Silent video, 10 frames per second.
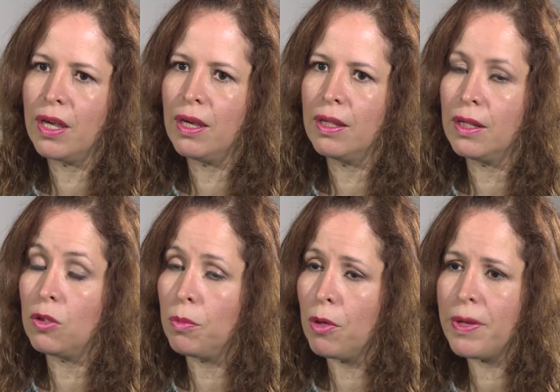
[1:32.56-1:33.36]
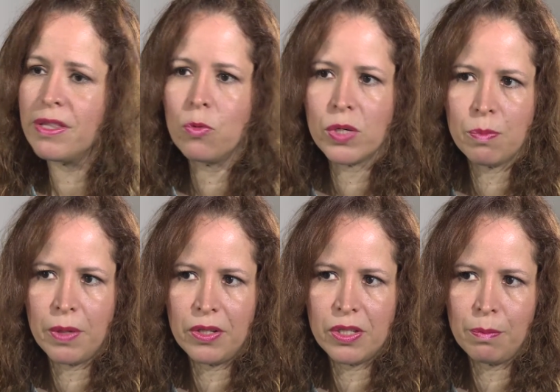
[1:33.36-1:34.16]
eh, that homeopathy was
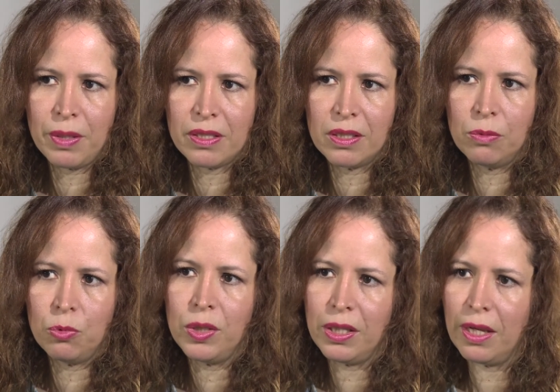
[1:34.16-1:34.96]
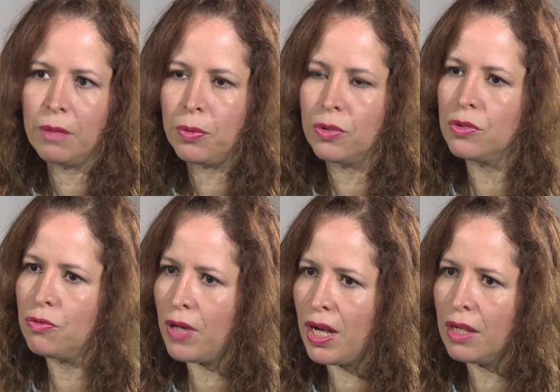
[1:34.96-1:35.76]
better than placebo in
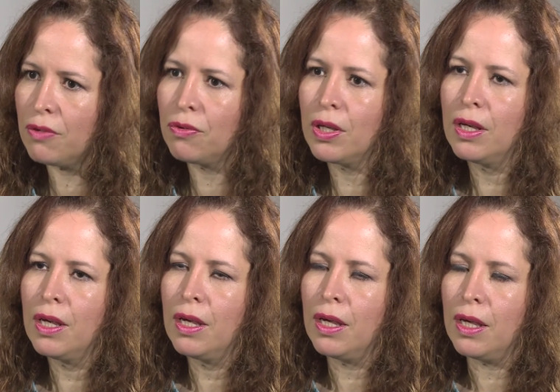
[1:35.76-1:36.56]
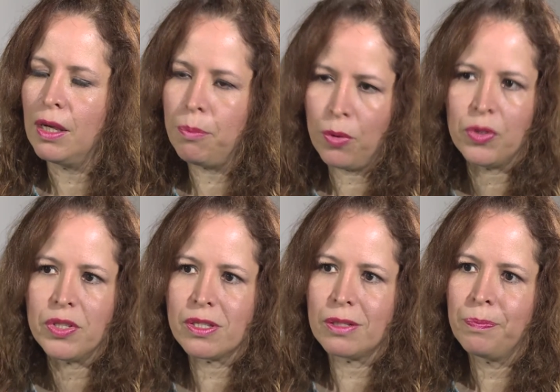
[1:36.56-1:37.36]
8.5
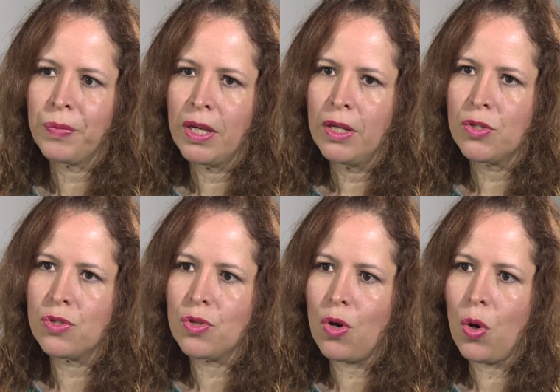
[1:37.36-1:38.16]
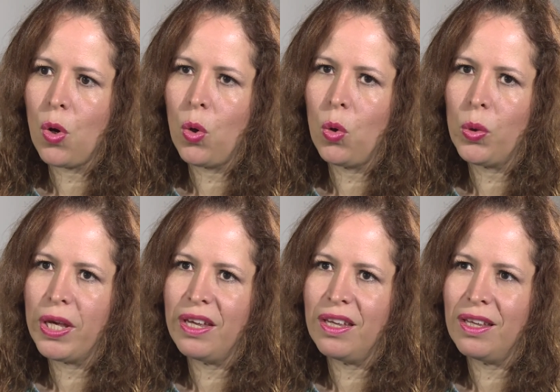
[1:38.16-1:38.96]
points. So
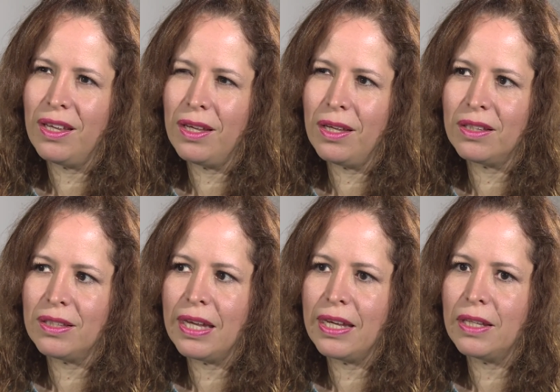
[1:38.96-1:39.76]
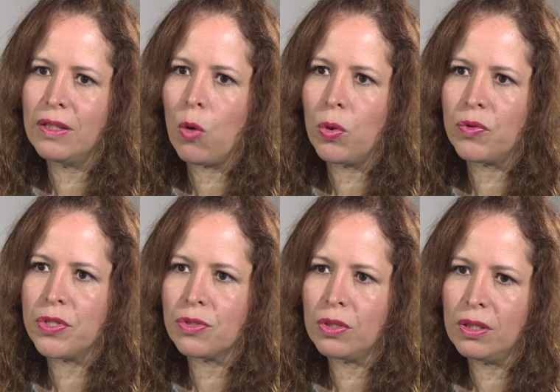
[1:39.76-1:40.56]
it, it, our
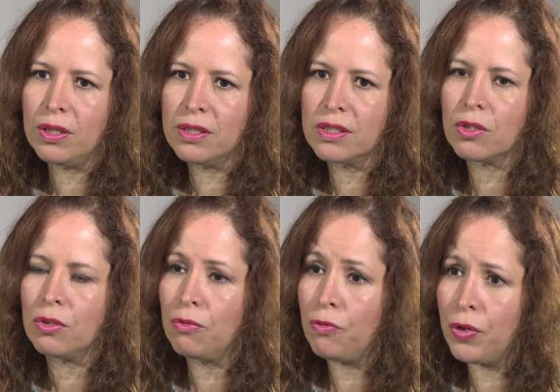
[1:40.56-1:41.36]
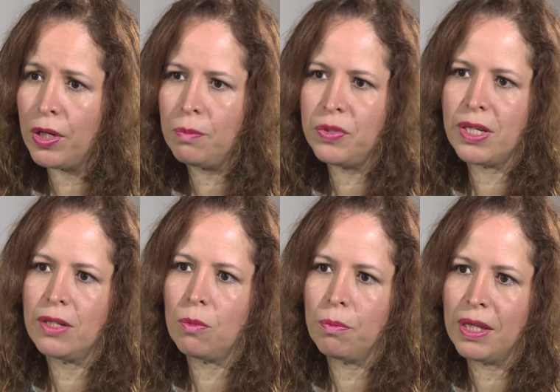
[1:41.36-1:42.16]
results confirm
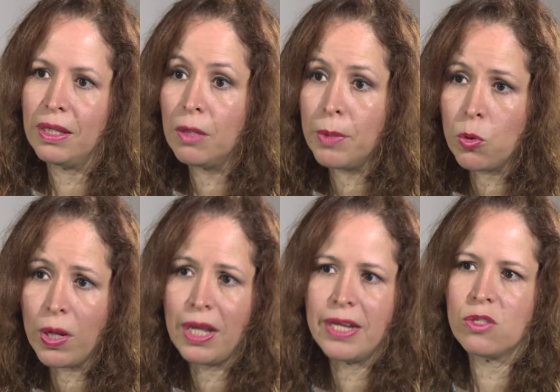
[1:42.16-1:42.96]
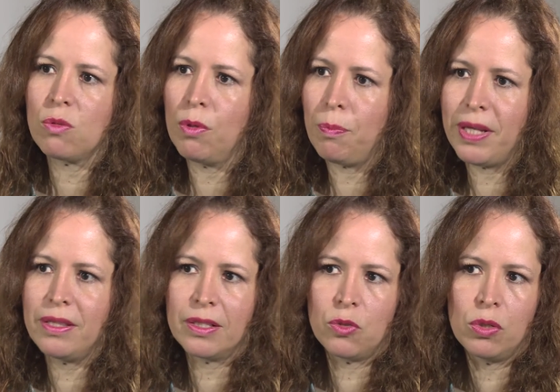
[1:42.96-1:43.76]
that um, individualized
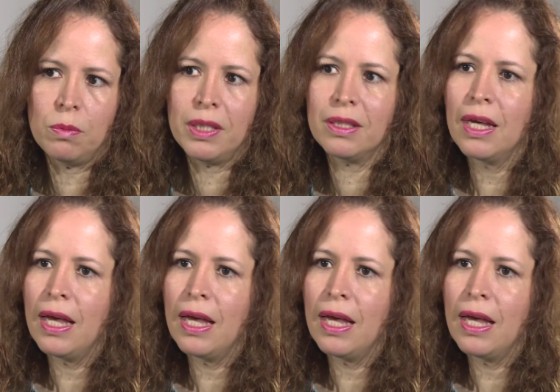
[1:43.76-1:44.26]
homeopathic treatment